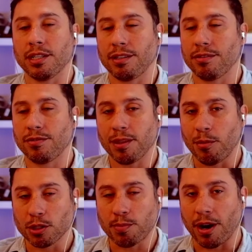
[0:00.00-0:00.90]
And for the
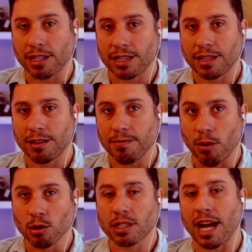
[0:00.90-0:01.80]
most part,
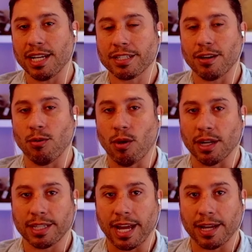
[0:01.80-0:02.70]
most guys don't
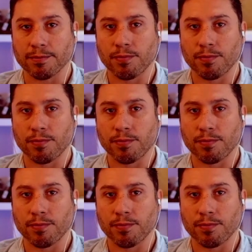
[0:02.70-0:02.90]
want that.